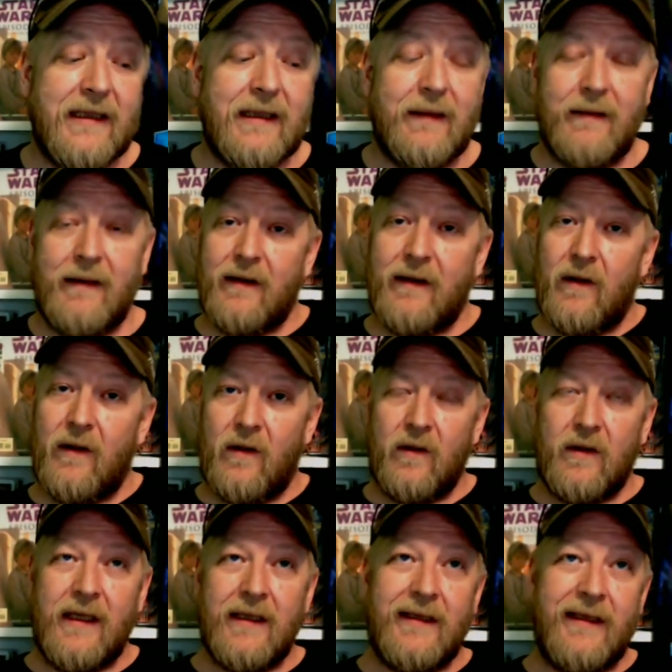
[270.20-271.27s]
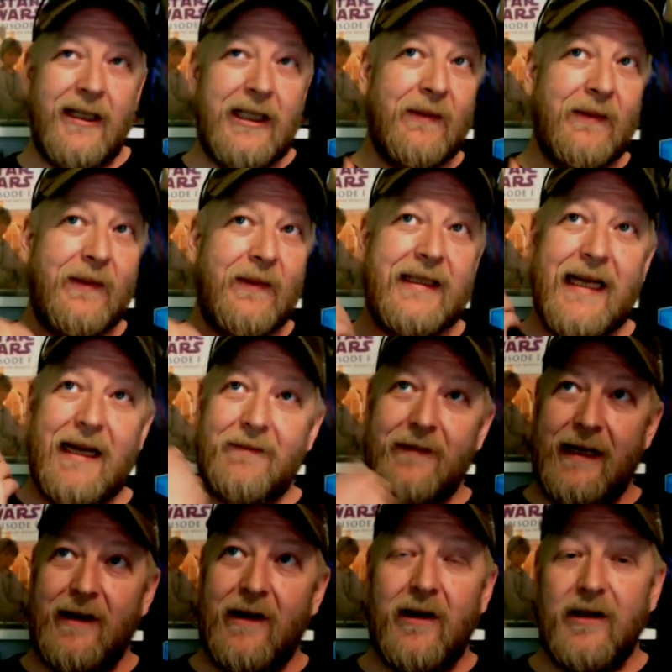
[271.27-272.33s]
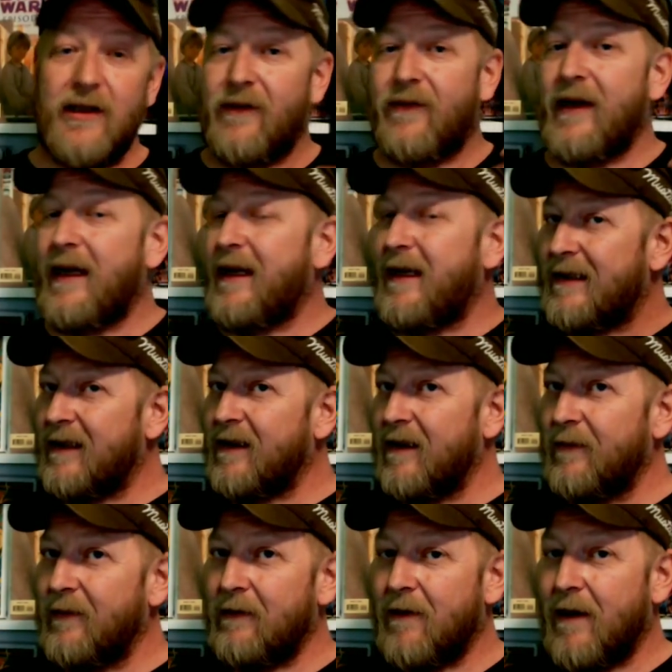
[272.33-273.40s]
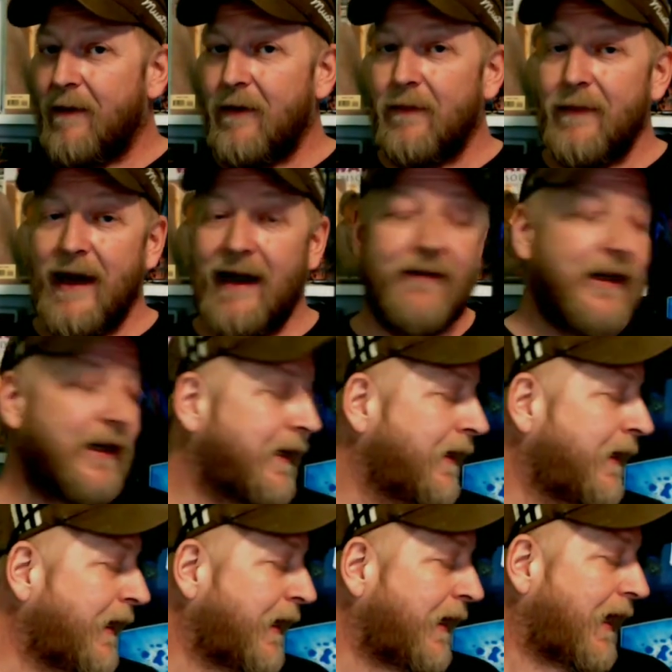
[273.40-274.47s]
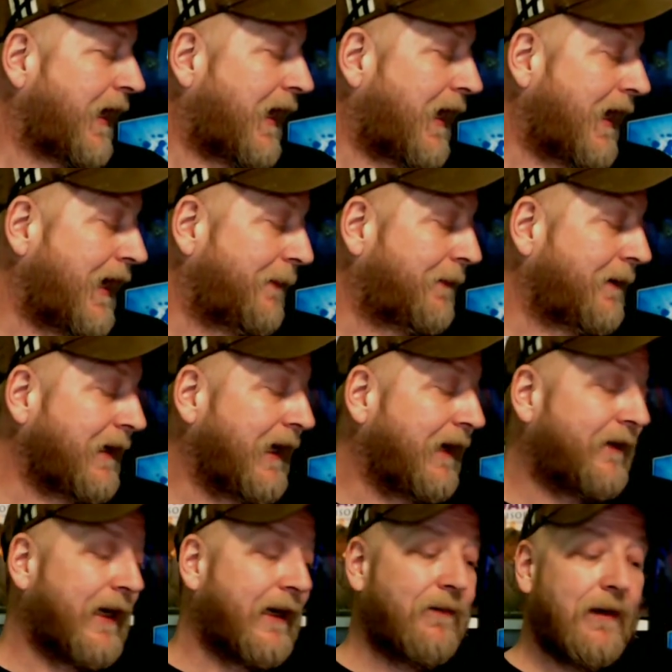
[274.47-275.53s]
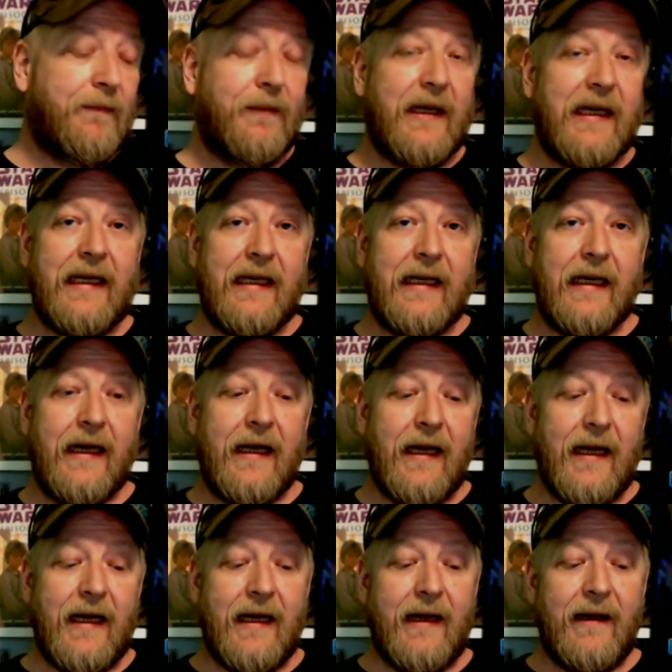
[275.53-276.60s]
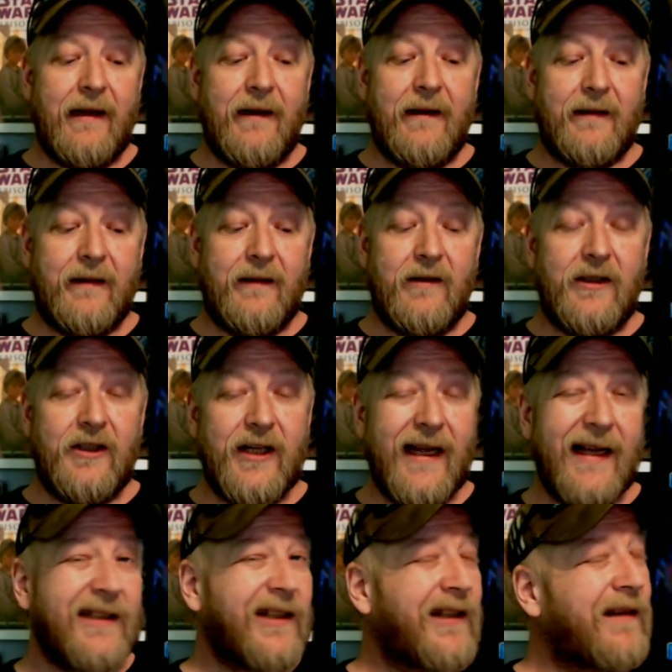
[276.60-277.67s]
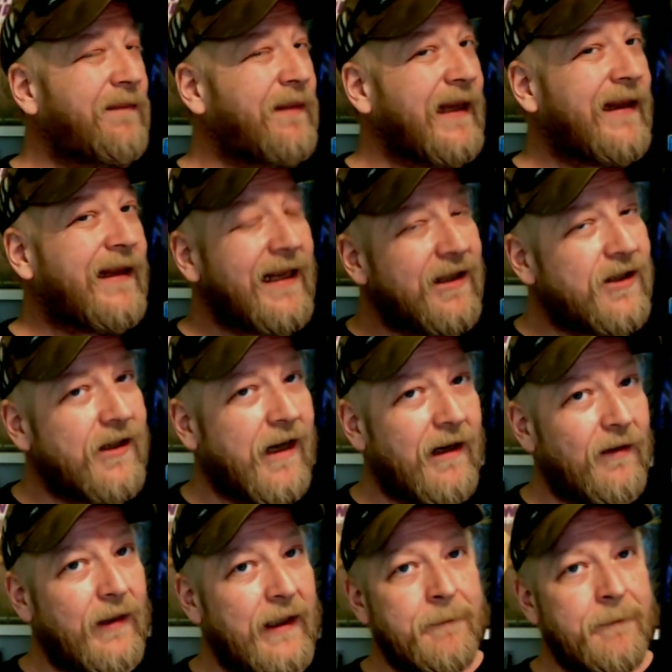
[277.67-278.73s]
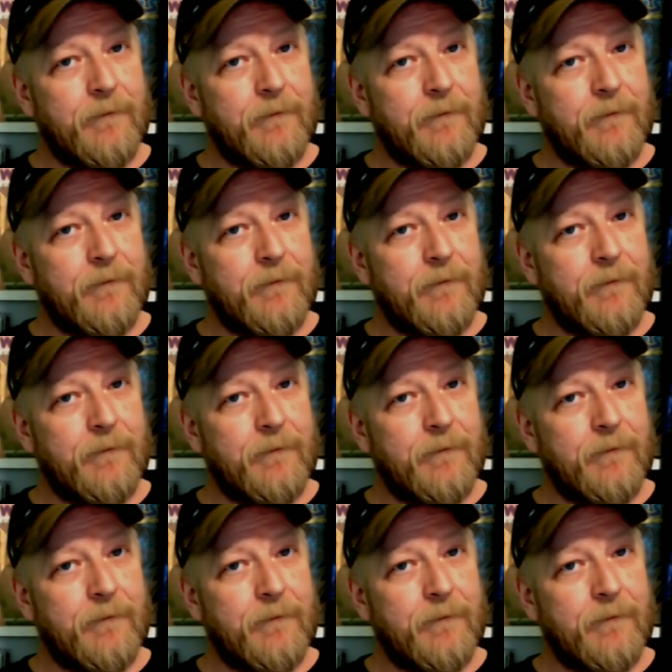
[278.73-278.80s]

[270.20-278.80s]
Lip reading: So continuing with that Red Hulk, if it isn't going to be Robert Maverick, I believe that it would be a good chance it could be this gentleman.